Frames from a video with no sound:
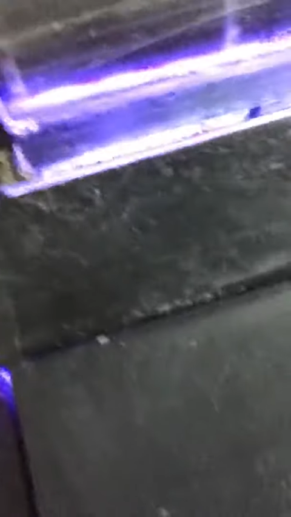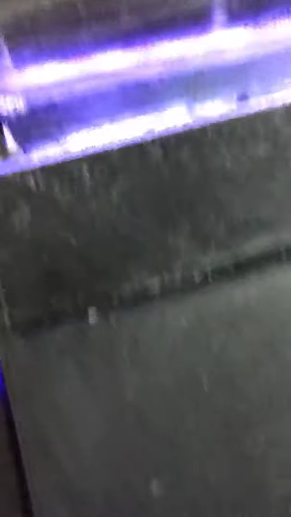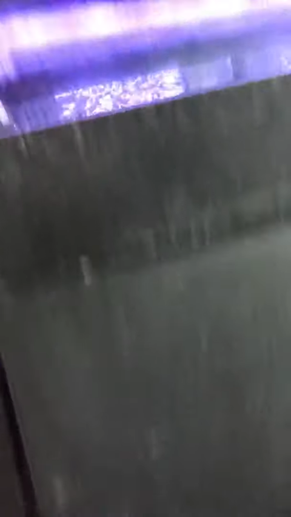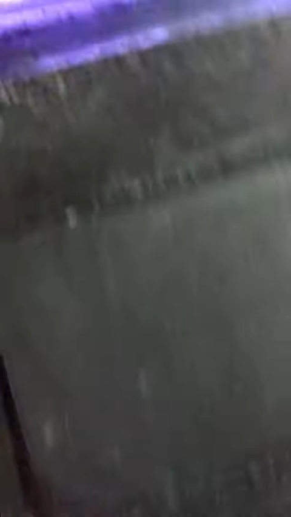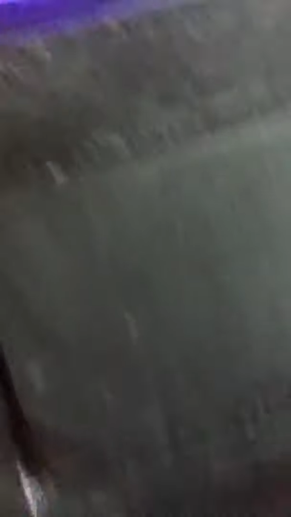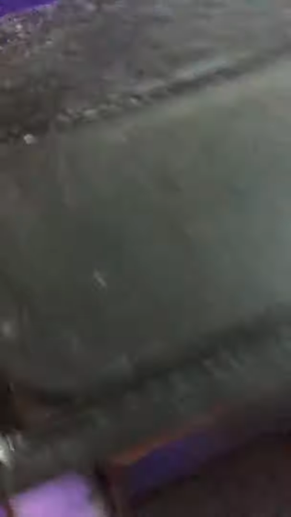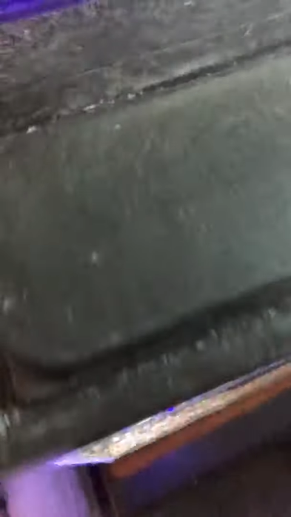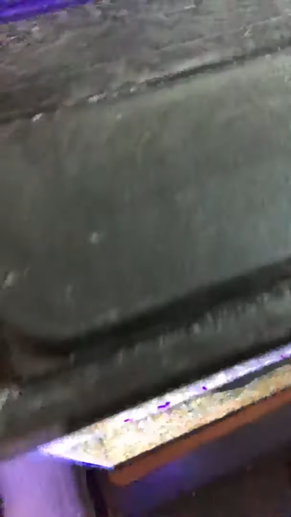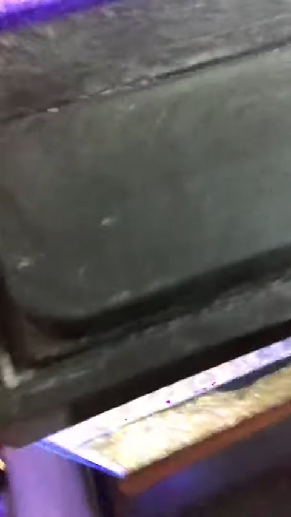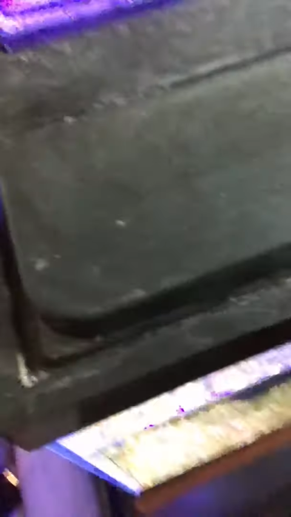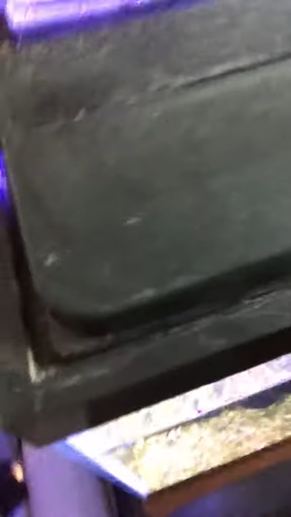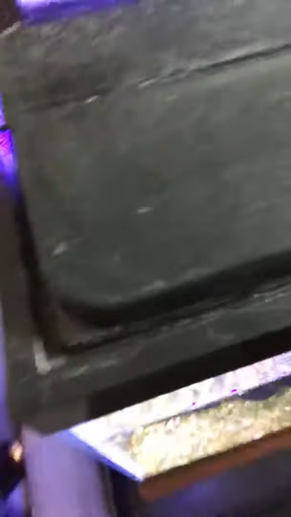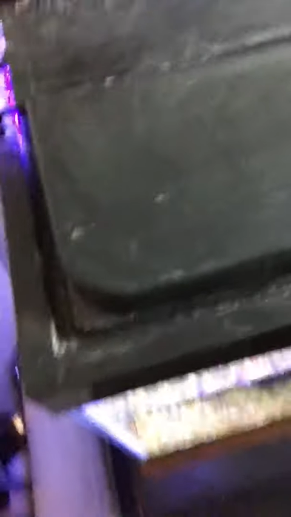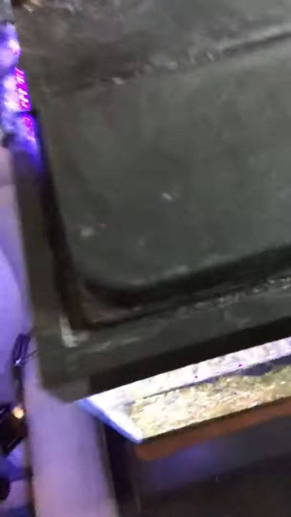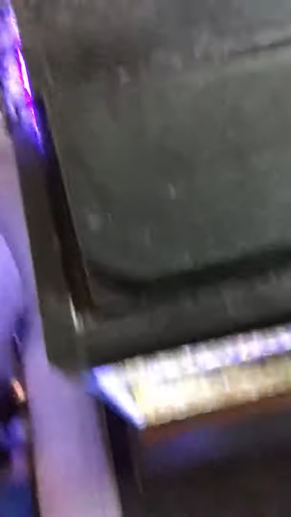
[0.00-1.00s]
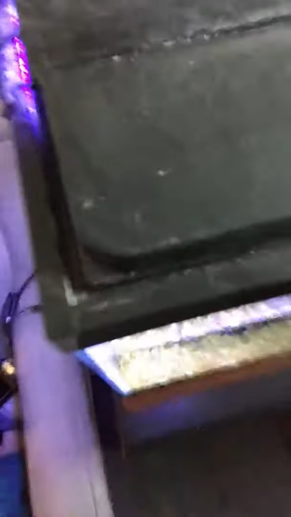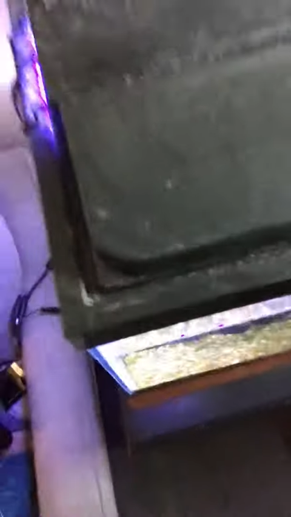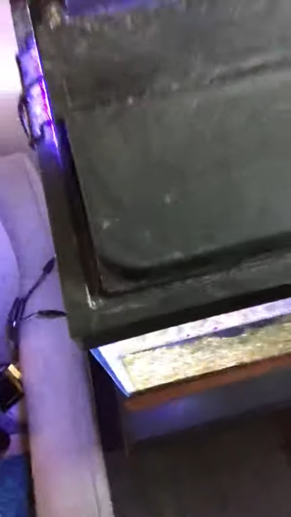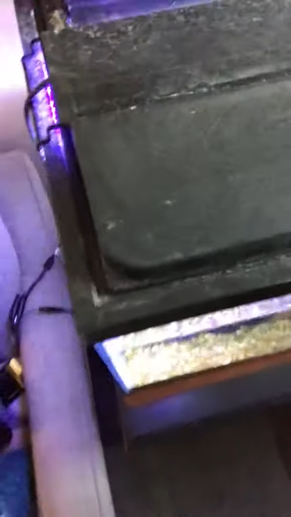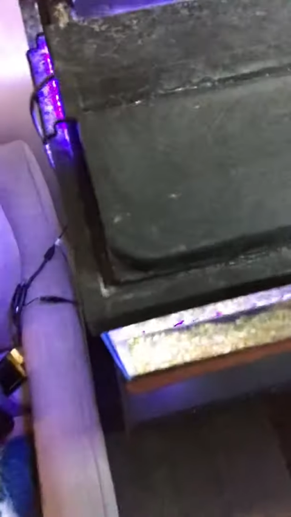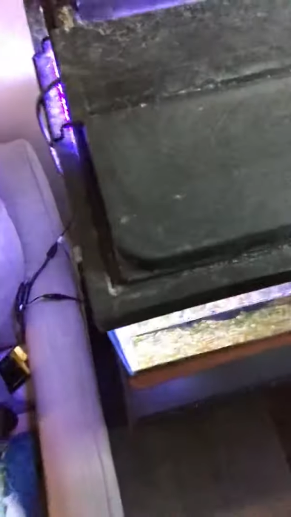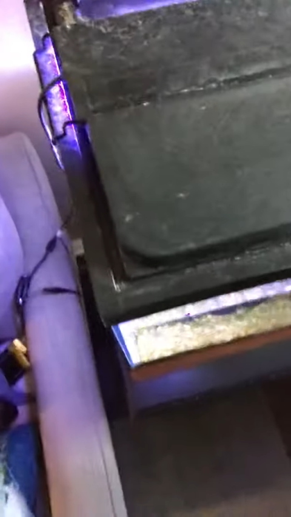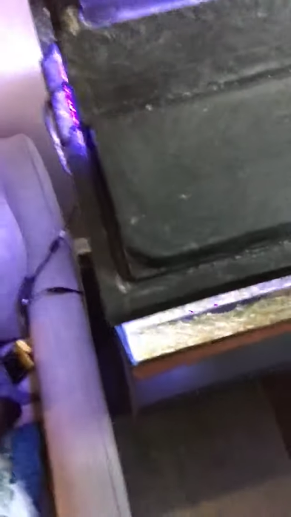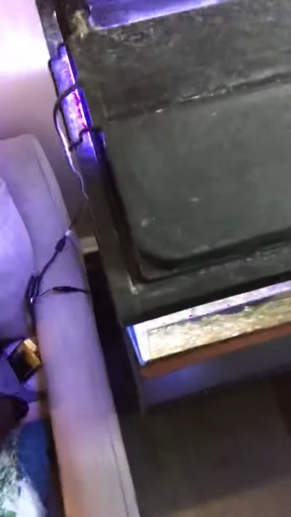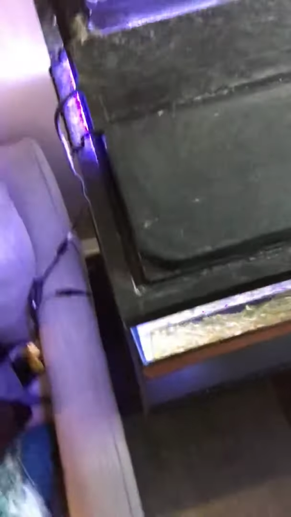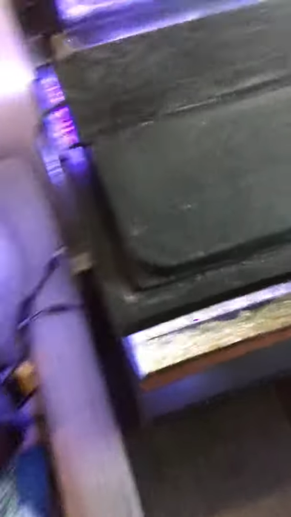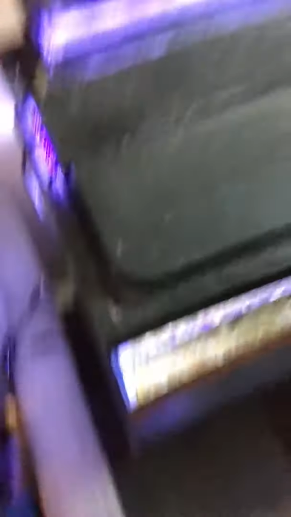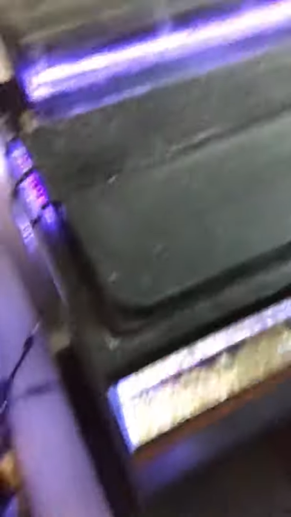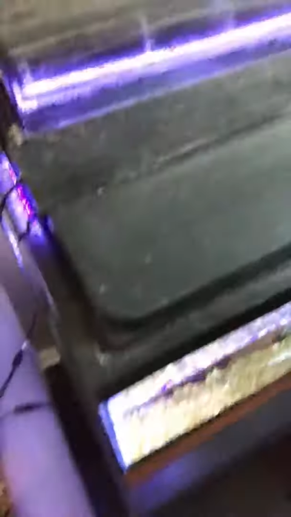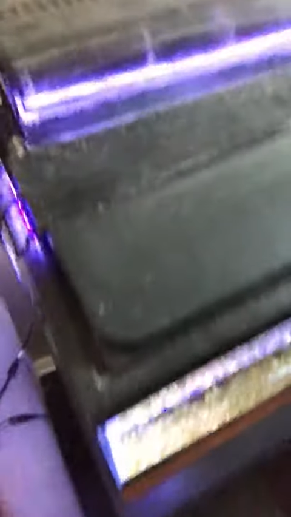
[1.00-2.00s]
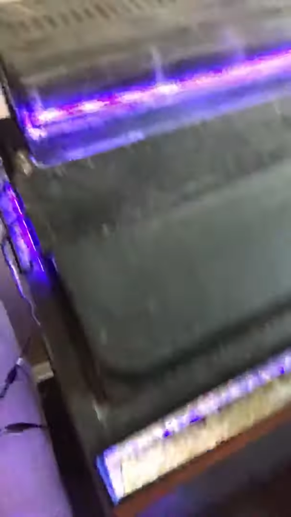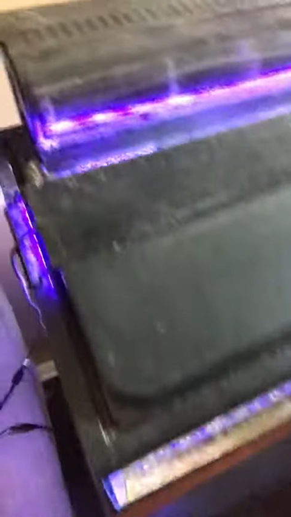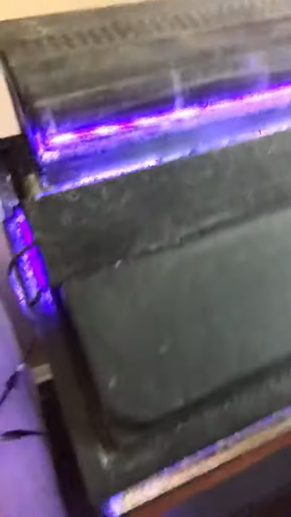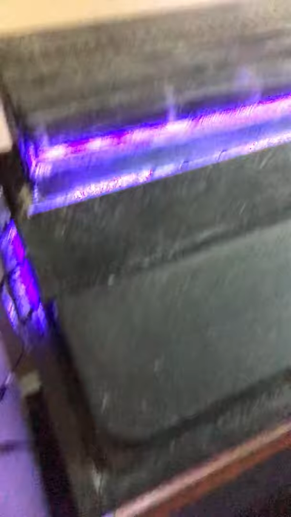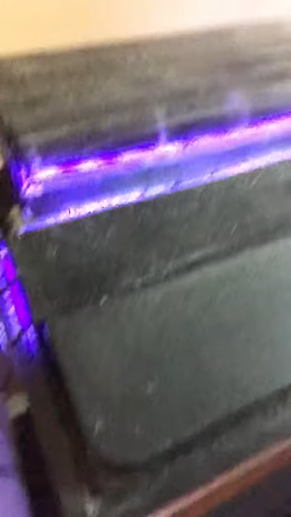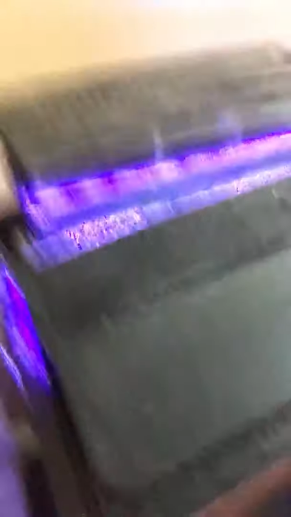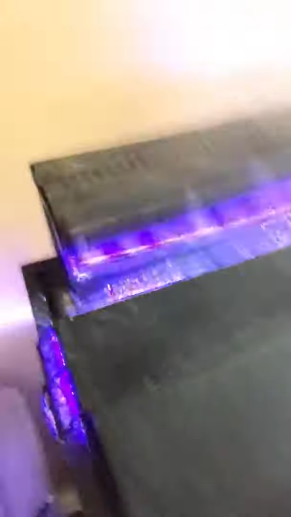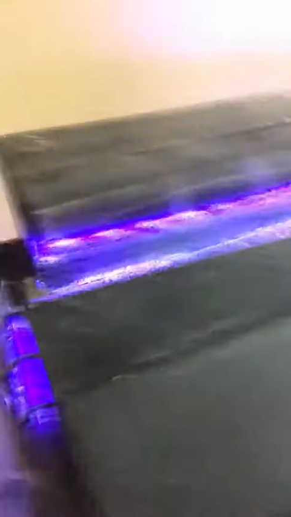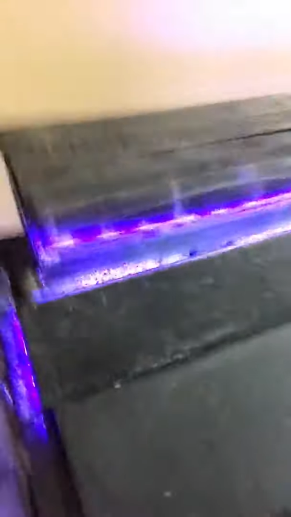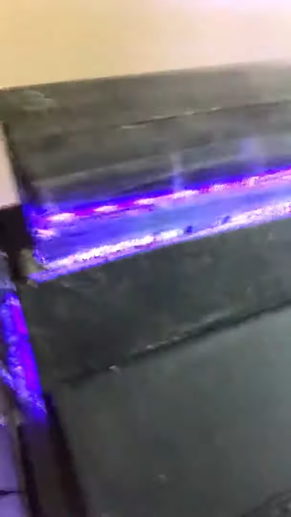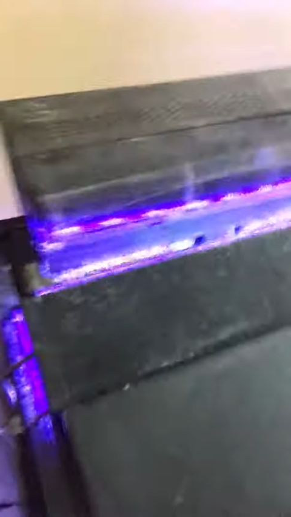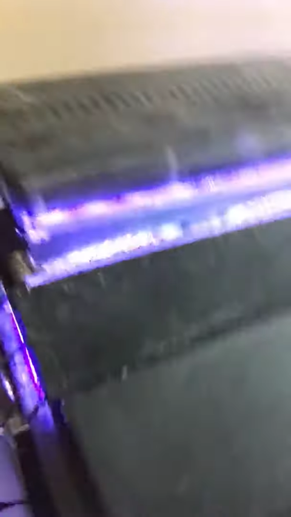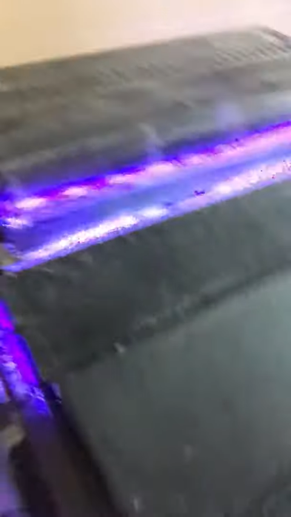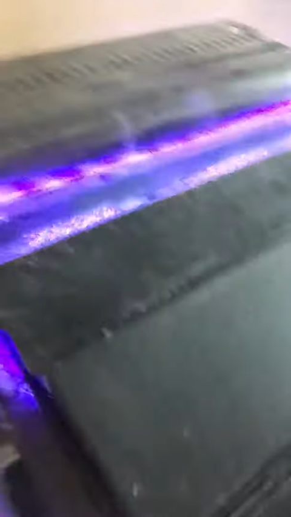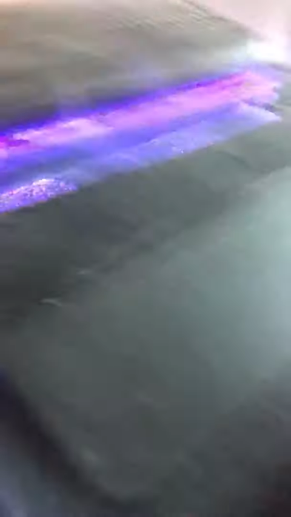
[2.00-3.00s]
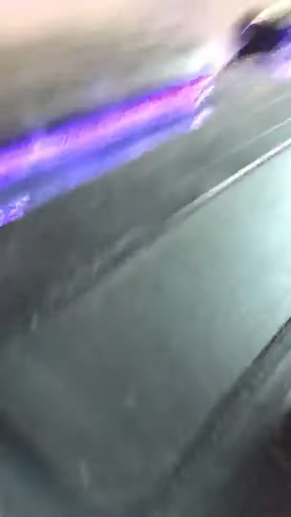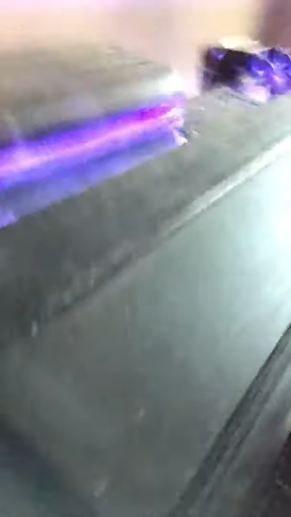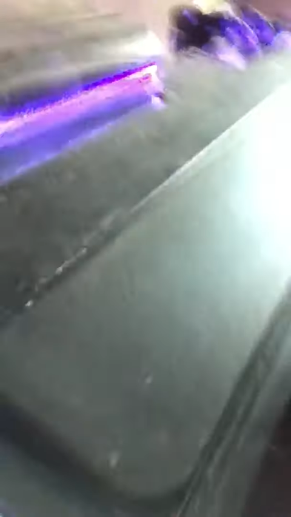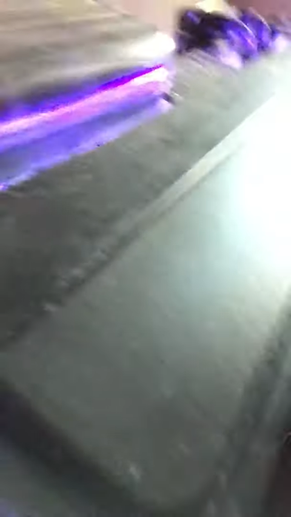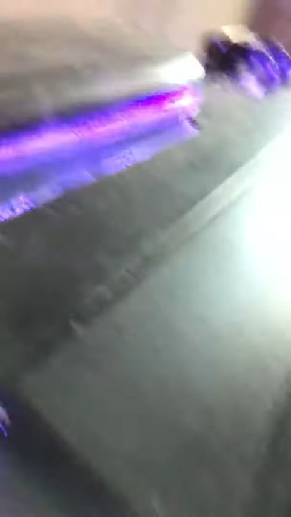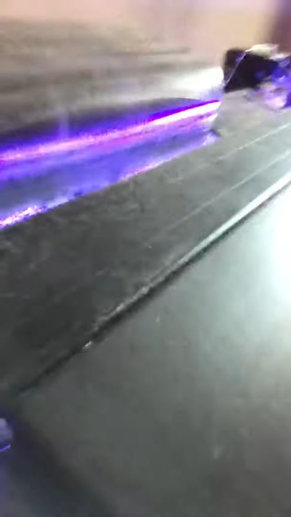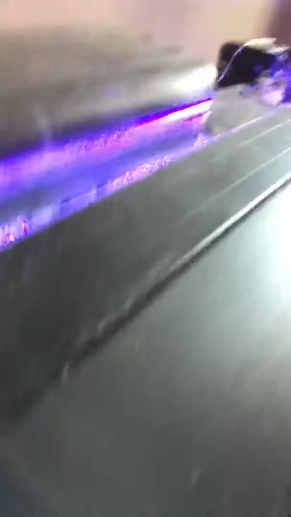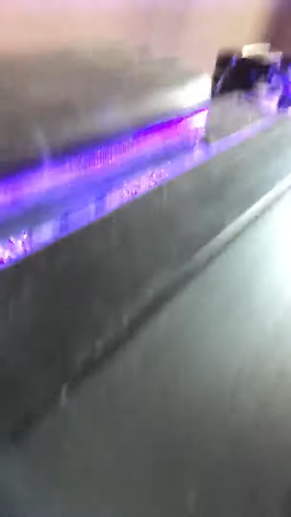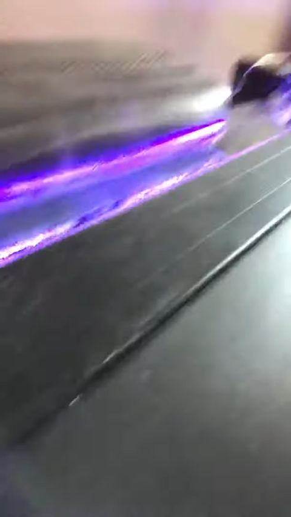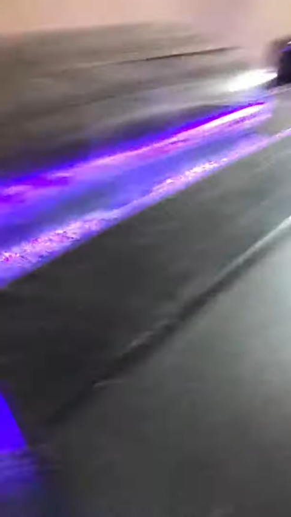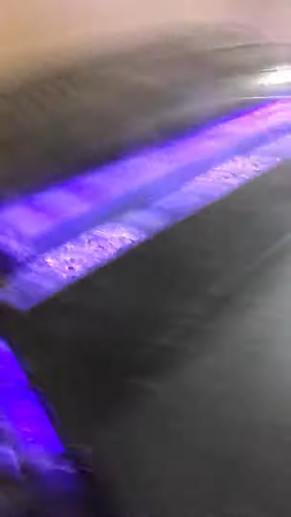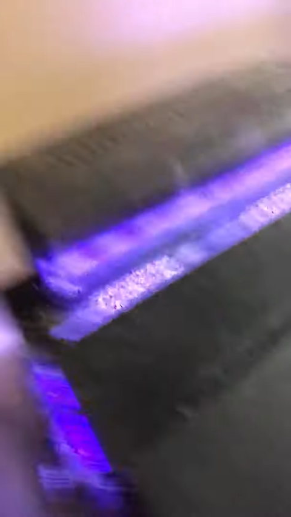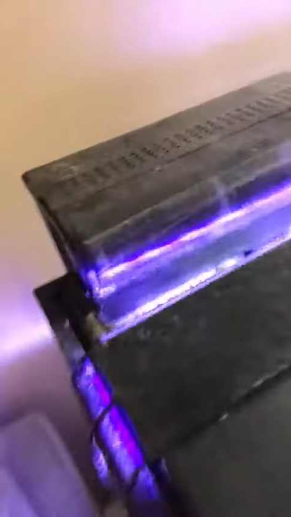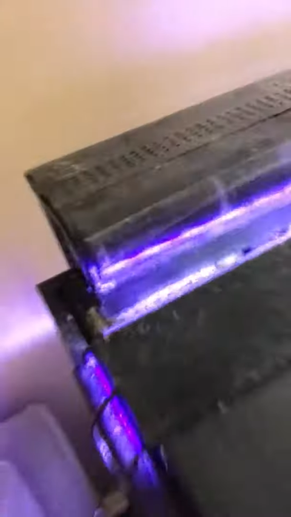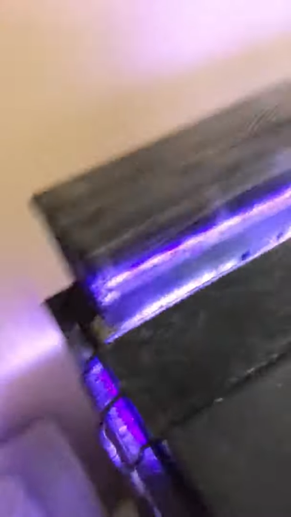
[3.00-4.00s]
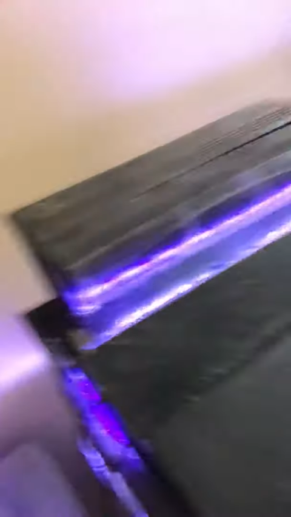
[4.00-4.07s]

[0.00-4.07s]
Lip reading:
No face is visible, so there are no lips to read.